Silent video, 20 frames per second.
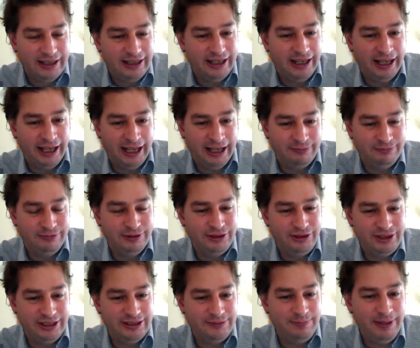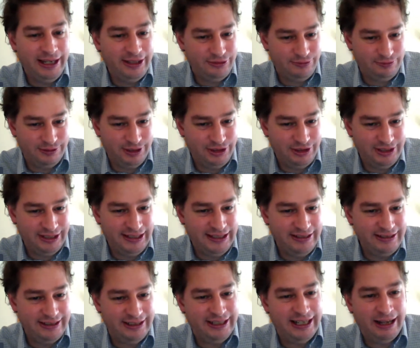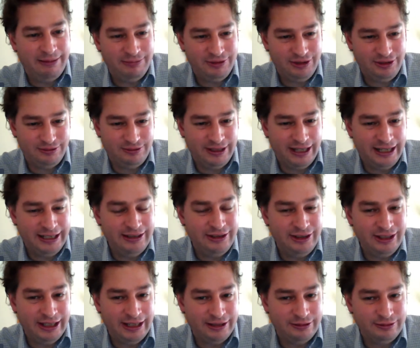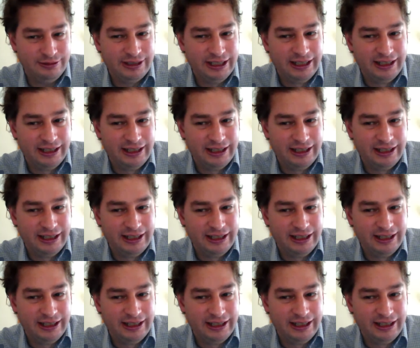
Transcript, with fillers: um, which is best wishes in amateur radio.